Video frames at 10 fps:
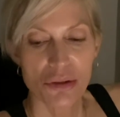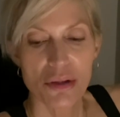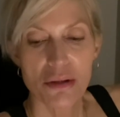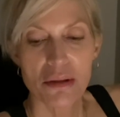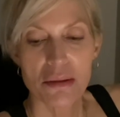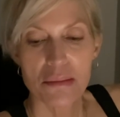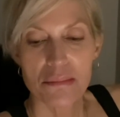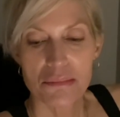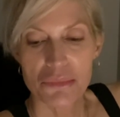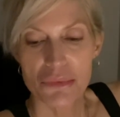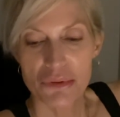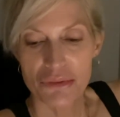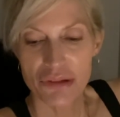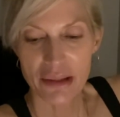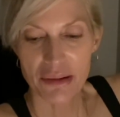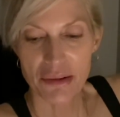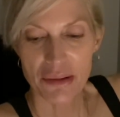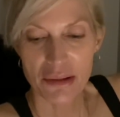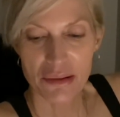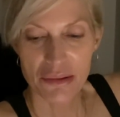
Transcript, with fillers: Um, you check the,